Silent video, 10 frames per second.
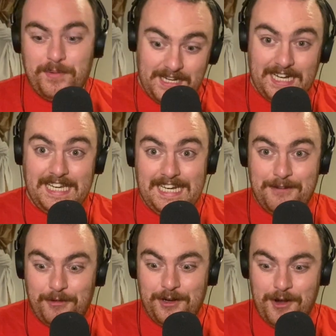clearly
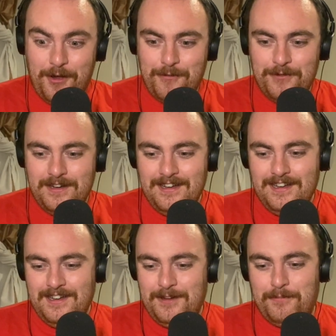want to know
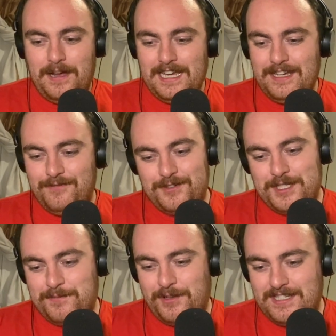my
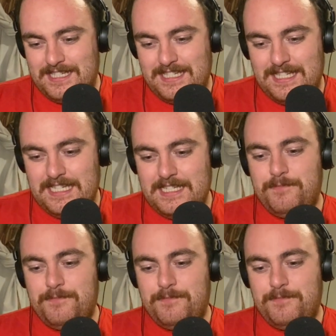responses to this.